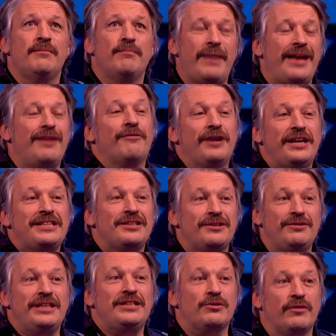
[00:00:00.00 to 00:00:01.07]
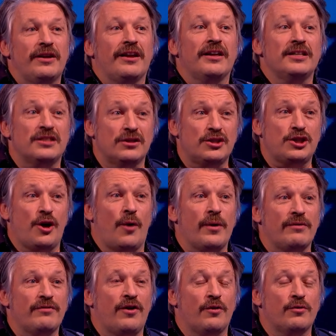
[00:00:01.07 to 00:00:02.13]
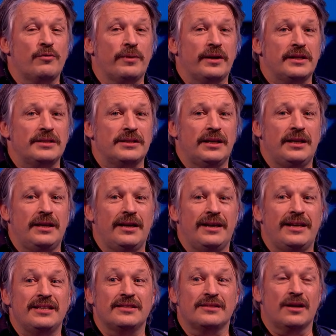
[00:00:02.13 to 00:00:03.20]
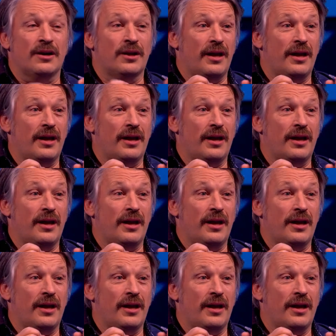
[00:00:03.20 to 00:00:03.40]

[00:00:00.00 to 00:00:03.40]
Men need to realise that showing vulnerability is,